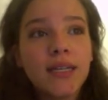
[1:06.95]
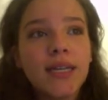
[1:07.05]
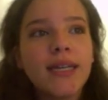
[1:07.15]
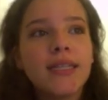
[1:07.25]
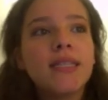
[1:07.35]

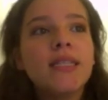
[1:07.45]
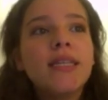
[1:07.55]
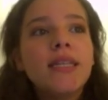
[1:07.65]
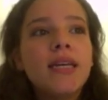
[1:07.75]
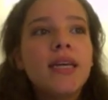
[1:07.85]

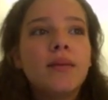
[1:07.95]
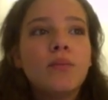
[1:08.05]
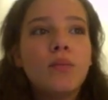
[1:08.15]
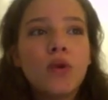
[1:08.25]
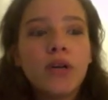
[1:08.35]

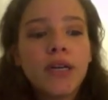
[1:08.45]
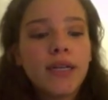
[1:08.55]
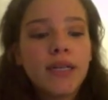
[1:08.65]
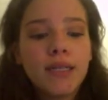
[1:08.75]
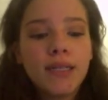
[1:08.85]
and more
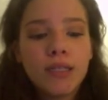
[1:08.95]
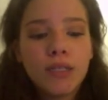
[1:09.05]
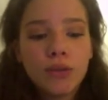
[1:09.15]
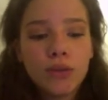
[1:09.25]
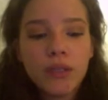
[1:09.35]
into